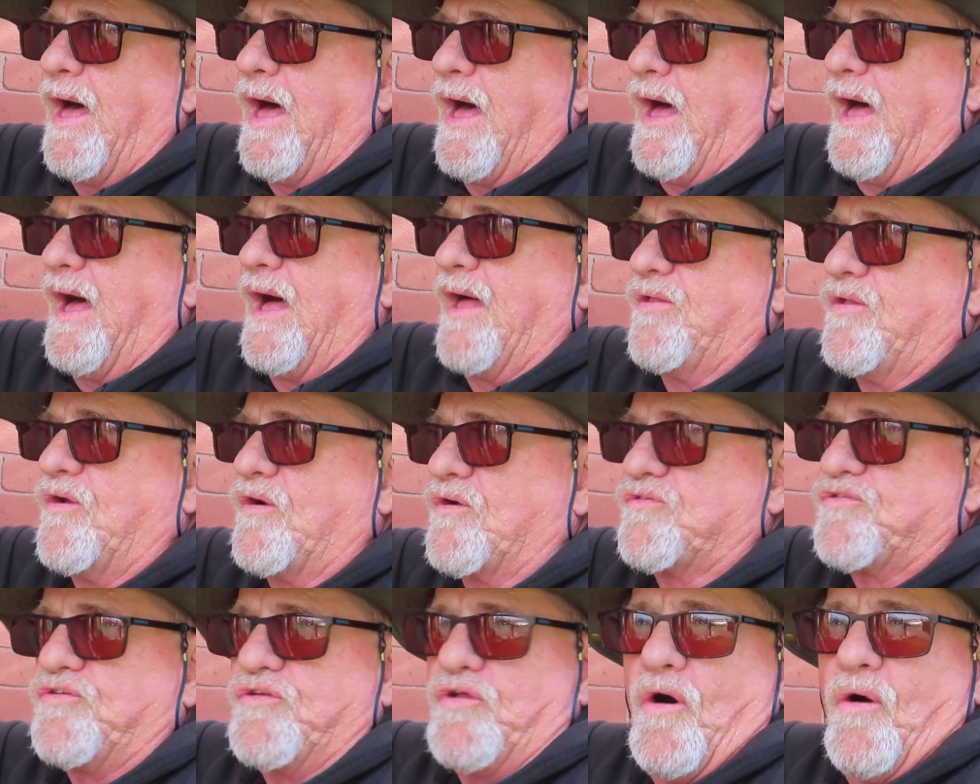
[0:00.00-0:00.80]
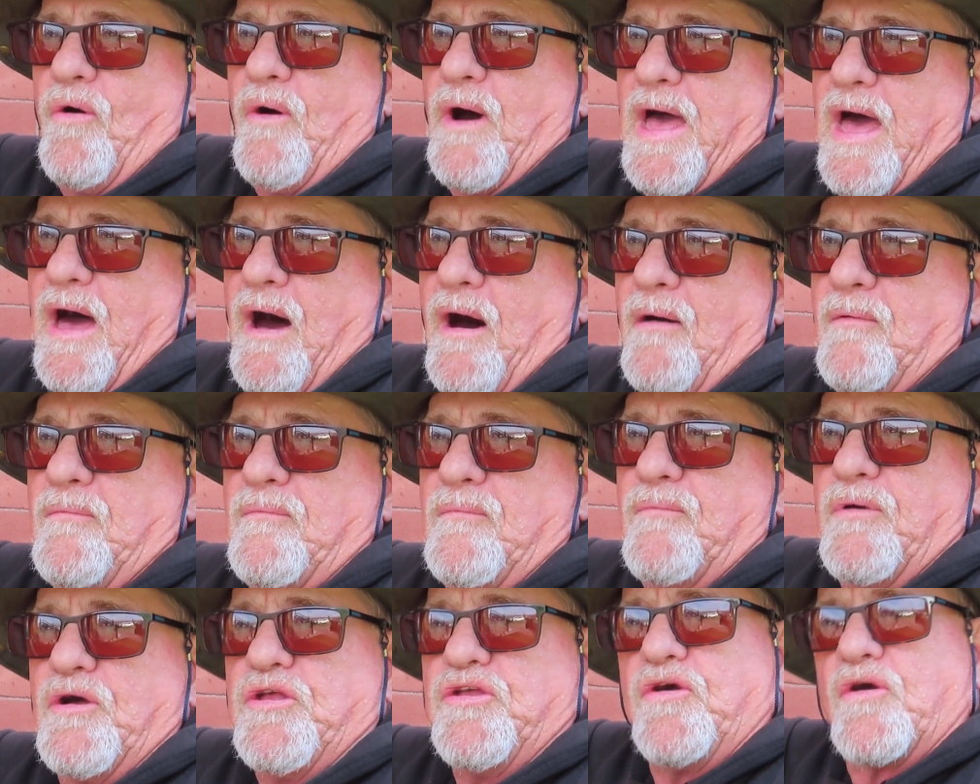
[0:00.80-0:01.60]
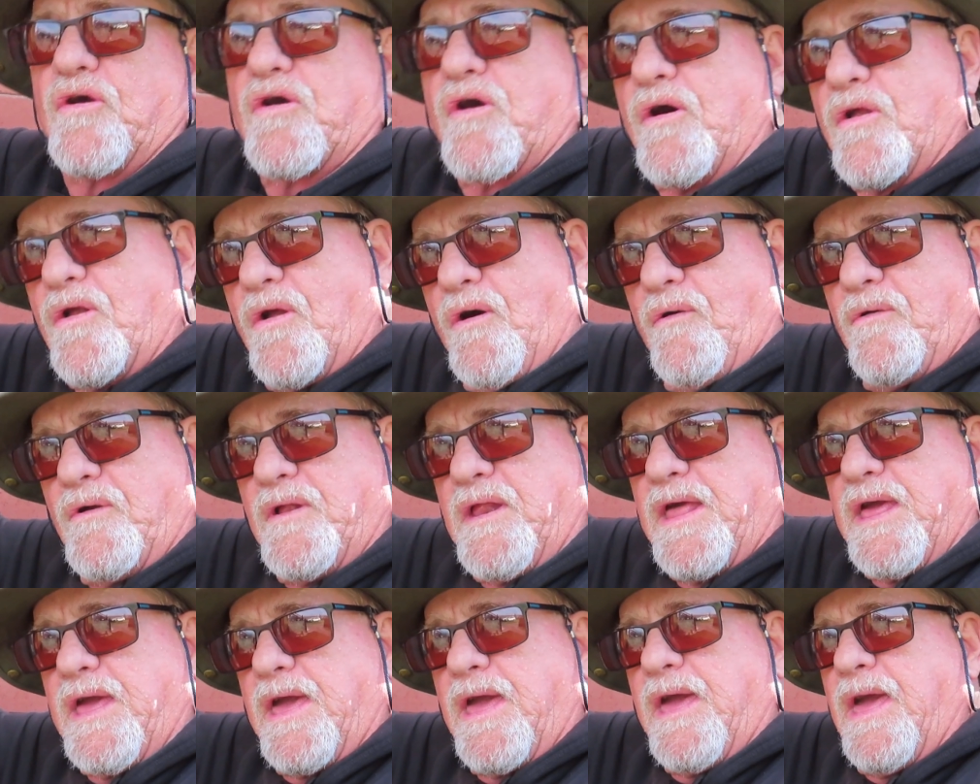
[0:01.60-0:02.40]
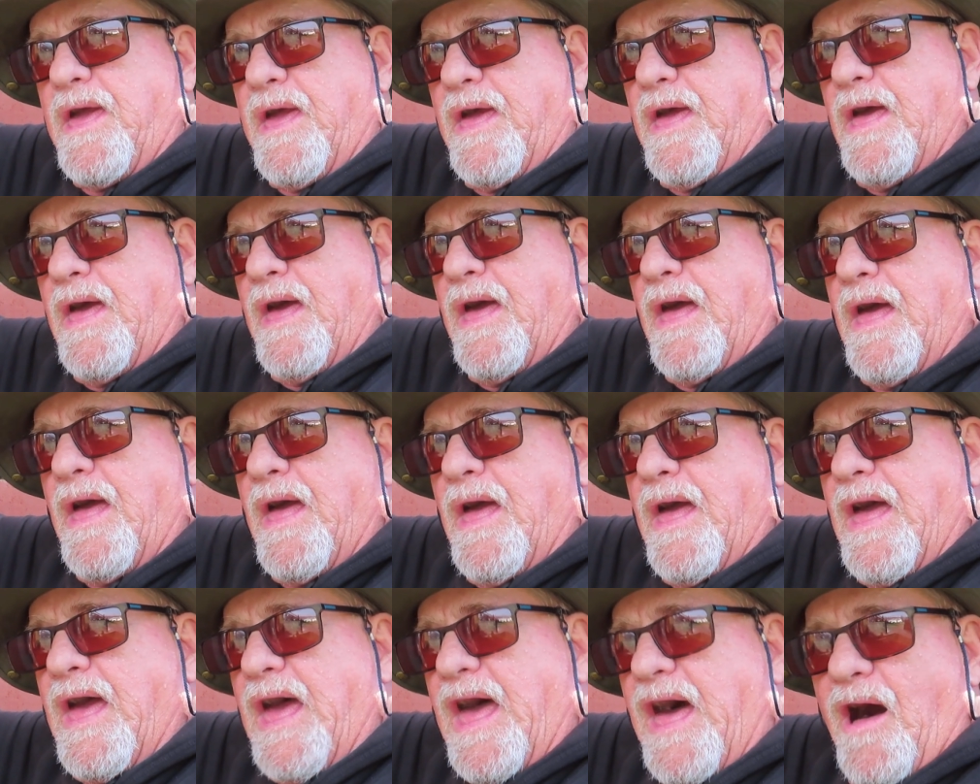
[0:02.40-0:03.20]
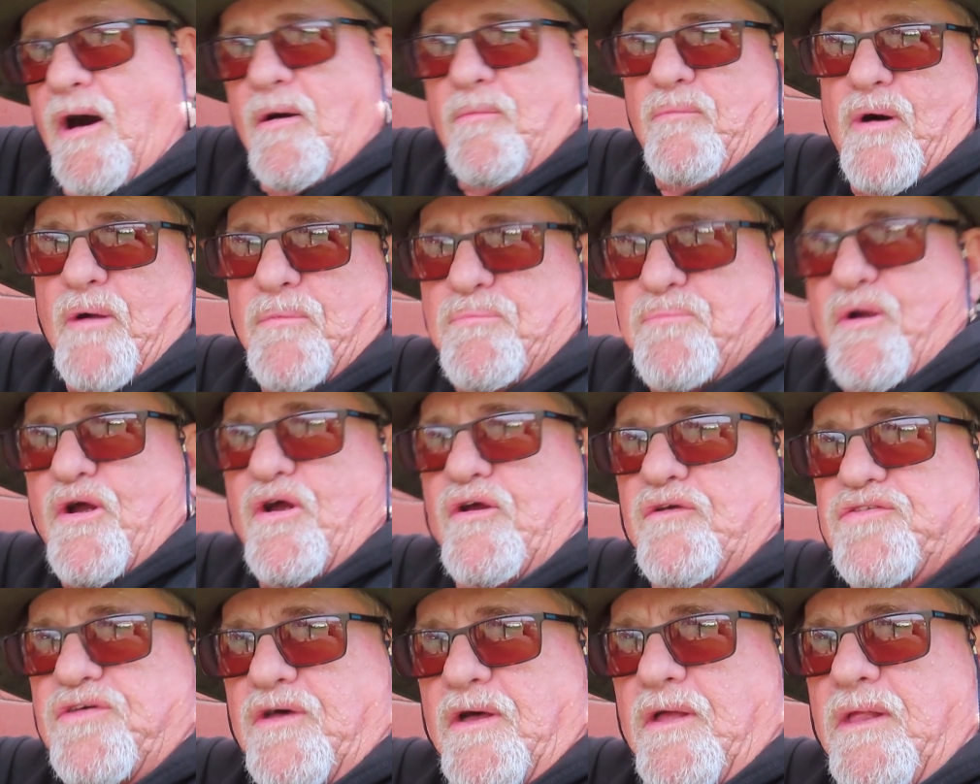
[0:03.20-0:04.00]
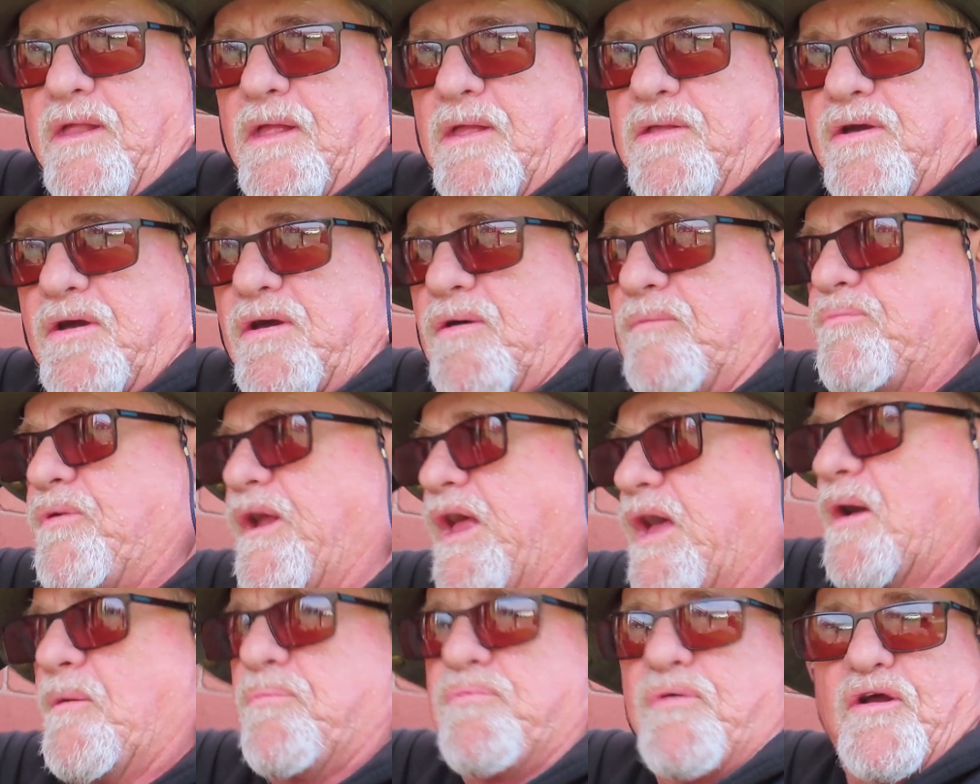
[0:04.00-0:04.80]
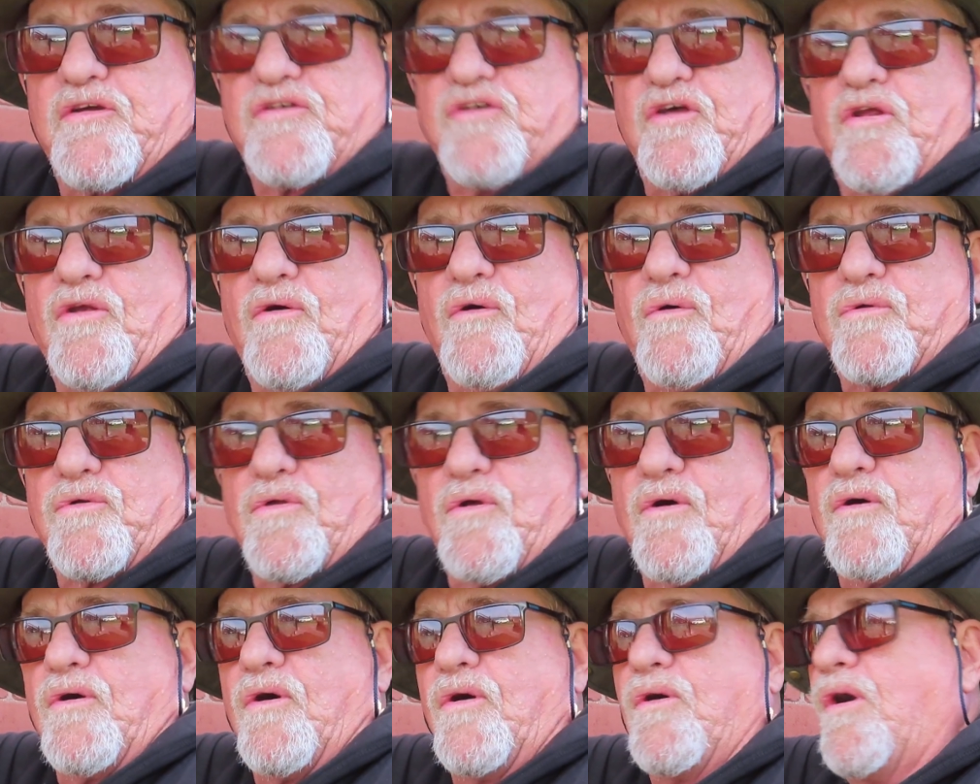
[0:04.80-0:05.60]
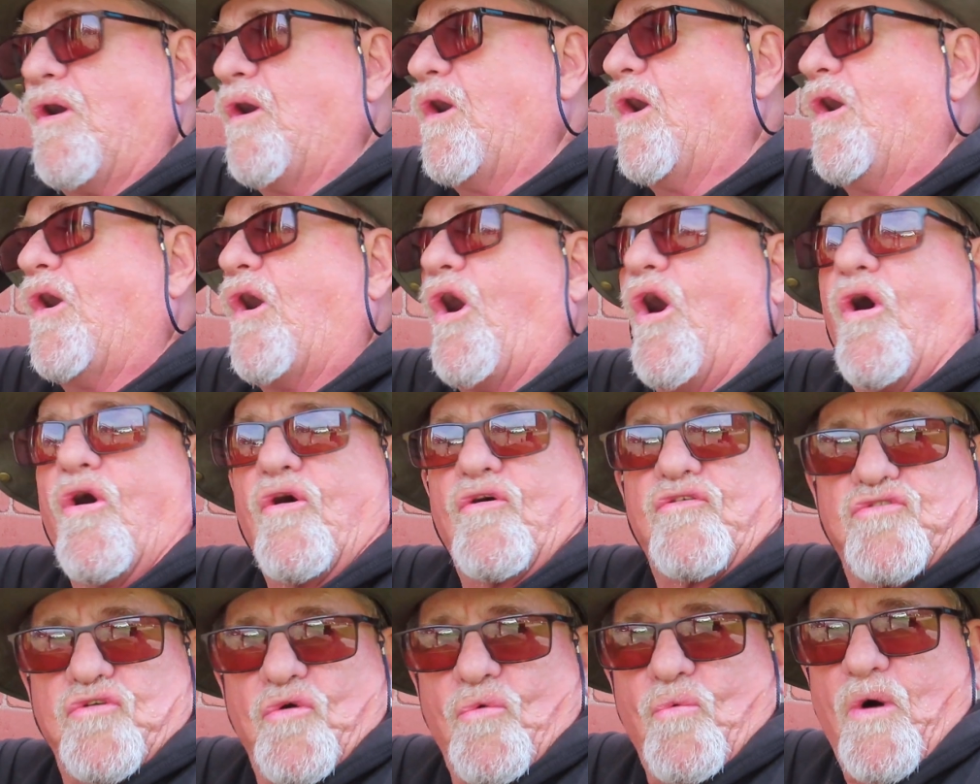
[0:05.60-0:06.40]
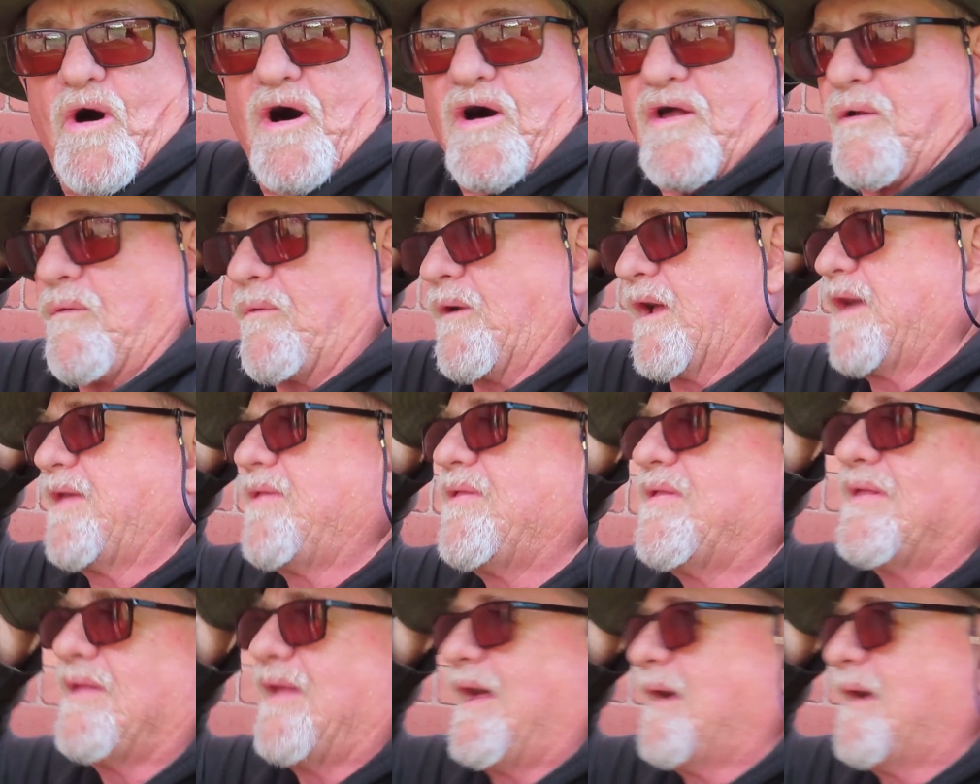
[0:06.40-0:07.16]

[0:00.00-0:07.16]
And there's no help, but you could only help a person. You could bring a person uh, horse to water, right?